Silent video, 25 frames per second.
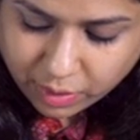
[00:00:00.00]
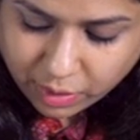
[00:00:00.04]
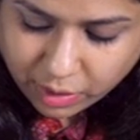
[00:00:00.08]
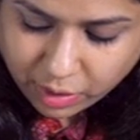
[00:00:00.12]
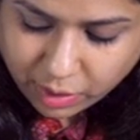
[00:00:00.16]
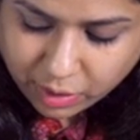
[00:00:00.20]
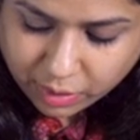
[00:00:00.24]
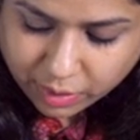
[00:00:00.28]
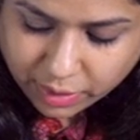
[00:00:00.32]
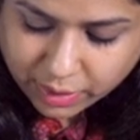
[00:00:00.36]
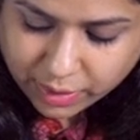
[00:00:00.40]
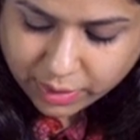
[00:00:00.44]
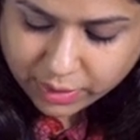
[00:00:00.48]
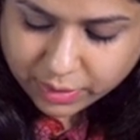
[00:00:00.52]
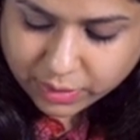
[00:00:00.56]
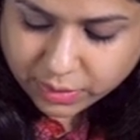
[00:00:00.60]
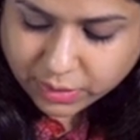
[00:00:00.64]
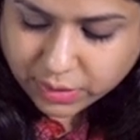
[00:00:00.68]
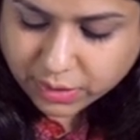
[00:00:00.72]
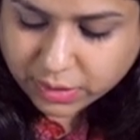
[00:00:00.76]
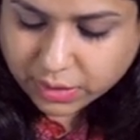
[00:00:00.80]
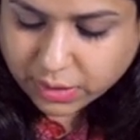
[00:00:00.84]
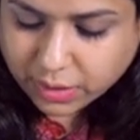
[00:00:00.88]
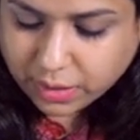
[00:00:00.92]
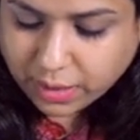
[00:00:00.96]

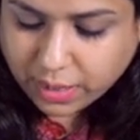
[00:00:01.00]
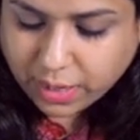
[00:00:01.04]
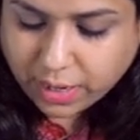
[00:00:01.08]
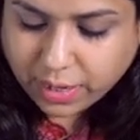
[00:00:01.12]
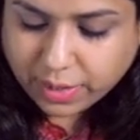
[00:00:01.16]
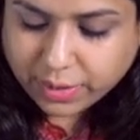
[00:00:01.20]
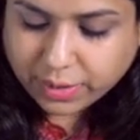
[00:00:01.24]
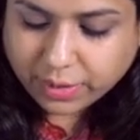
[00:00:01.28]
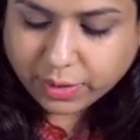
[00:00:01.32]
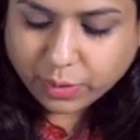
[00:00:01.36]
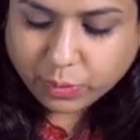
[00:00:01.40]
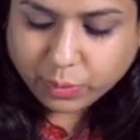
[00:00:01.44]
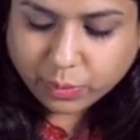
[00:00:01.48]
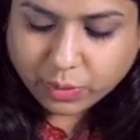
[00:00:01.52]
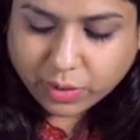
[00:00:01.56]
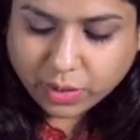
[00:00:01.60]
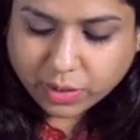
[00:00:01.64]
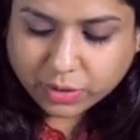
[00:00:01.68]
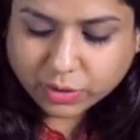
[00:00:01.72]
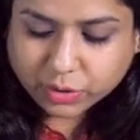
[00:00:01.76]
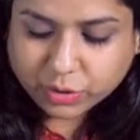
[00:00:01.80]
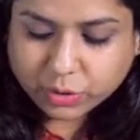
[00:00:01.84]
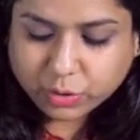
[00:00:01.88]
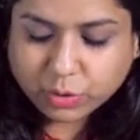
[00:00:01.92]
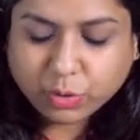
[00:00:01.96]
against
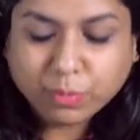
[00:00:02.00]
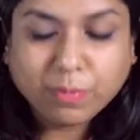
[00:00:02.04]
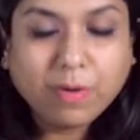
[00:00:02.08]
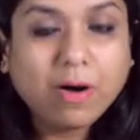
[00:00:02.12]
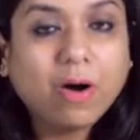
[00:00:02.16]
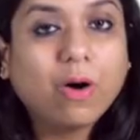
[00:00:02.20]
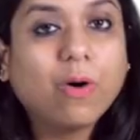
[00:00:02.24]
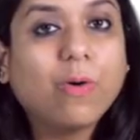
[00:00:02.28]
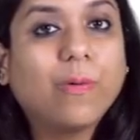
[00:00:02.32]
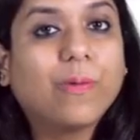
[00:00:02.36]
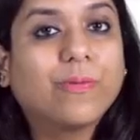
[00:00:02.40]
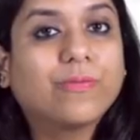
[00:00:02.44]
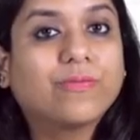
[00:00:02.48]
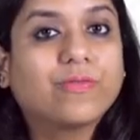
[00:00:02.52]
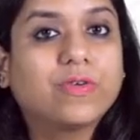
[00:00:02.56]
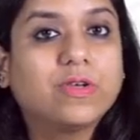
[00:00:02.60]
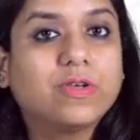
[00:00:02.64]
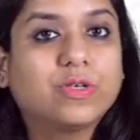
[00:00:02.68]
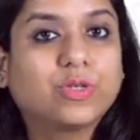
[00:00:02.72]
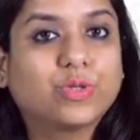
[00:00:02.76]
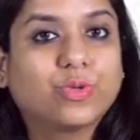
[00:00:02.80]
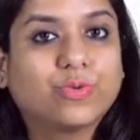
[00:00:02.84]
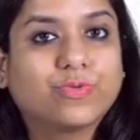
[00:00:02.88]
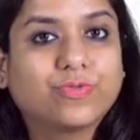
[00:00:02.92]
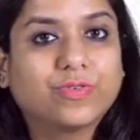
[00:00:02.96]
adenocarcinoma of
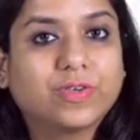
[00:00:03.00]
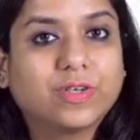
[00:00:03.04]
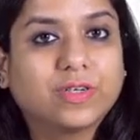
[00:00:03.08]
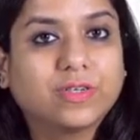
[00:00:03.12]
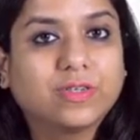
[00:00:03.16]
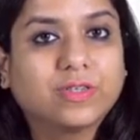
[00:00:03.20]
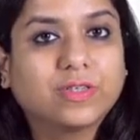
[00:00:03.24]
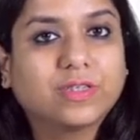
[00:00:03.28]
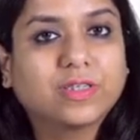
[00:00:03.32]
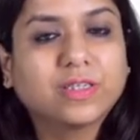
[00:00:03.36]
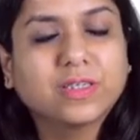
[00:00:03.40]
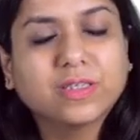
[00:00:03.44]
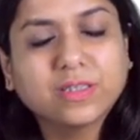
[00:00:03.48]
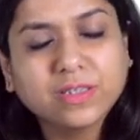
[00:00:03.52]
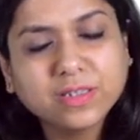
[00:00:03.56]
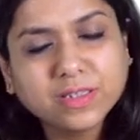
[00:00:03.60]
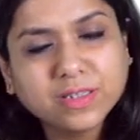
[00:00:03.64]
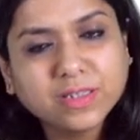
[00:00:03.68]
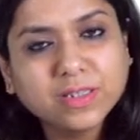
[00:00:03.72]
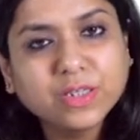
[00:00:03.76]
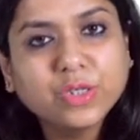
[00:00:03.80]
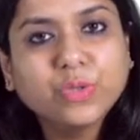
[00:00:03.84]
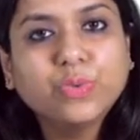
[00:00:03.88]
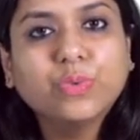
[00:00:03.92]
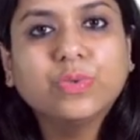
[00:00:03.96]
esophagus. The
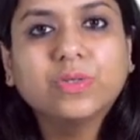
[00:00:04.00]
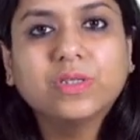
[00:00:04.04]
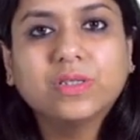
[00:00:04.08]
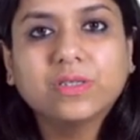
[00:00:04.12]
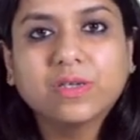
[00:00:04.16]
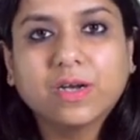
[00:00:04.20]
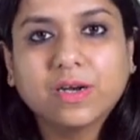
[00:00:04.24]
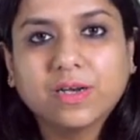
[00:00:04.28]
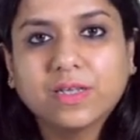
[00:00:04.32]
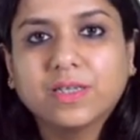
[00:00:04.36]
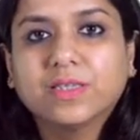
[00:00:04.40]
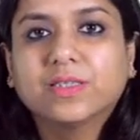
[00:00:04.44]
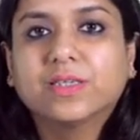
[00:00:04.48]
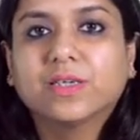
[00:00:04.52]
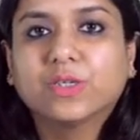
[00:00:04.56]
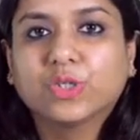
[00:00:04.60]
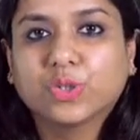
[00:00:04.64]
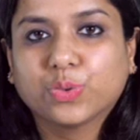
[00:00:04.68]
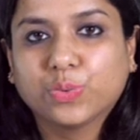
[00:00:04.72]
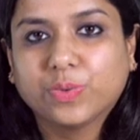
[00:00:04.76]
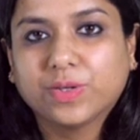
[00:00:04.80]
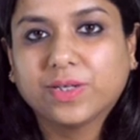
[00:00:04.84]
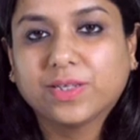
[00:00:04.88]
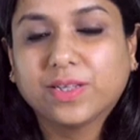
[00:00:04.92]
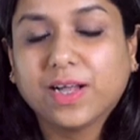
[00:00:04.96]
new studies are
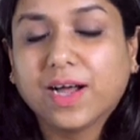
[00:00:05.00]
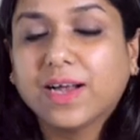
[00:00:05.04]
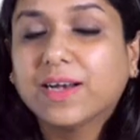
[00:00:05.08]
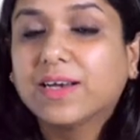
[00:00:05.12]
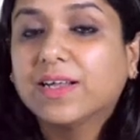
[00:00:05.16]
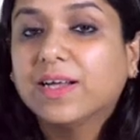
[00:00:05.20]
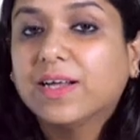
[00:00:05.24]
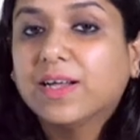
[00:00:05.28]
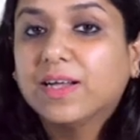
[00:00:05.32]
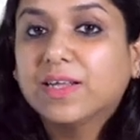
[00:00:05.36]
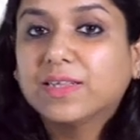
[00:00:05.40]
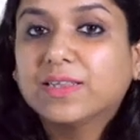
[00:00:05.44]
showing that.